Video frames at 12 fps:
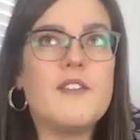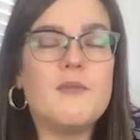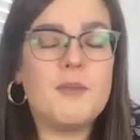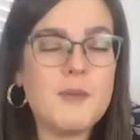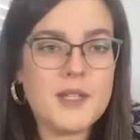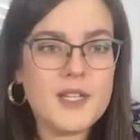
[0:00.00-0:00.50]

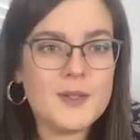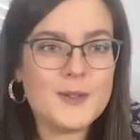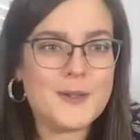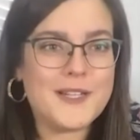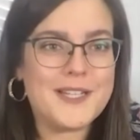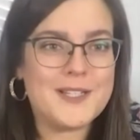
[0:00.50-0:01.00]
people in
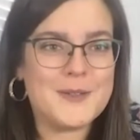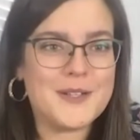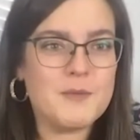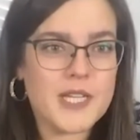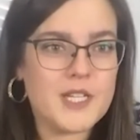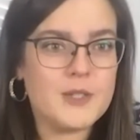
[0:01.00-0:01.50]
Illinois could do it,
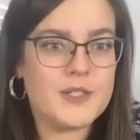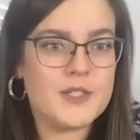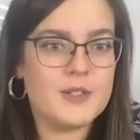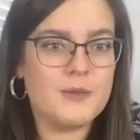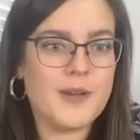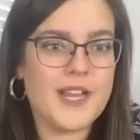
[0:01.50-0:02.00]
we could do it
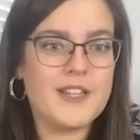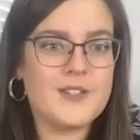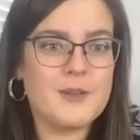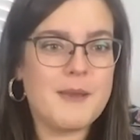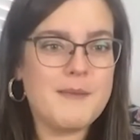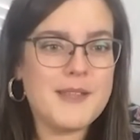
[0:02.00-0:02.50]
too, right?
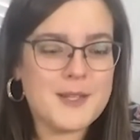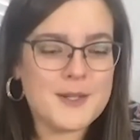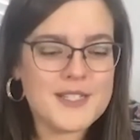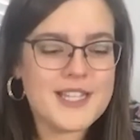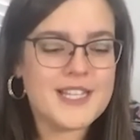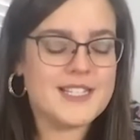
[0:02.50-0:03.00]
So maybe
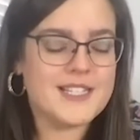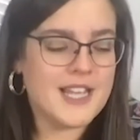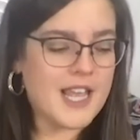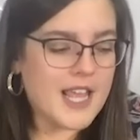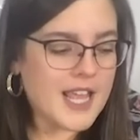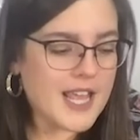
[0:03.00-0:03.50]
there's this
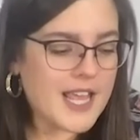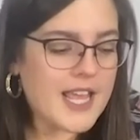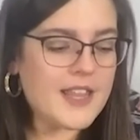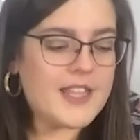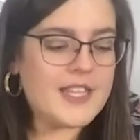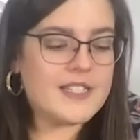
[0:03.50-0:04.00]

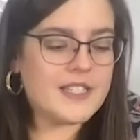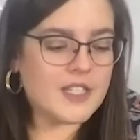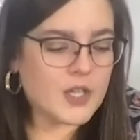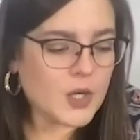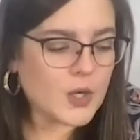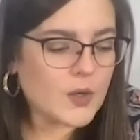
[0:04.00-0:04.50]

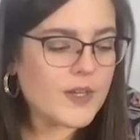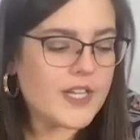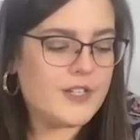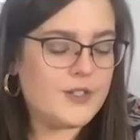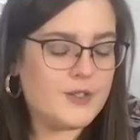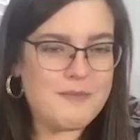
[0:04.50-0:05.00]

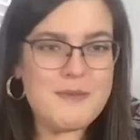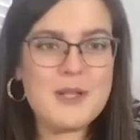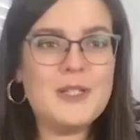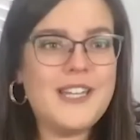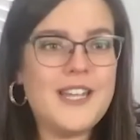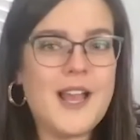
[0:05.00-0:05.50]
courage
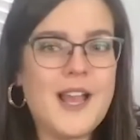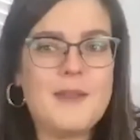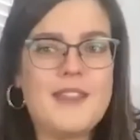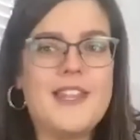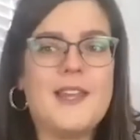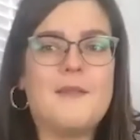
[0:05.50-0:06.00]
building up
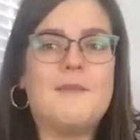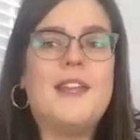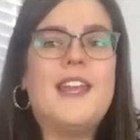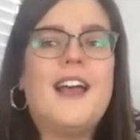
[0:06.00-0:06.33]
in them.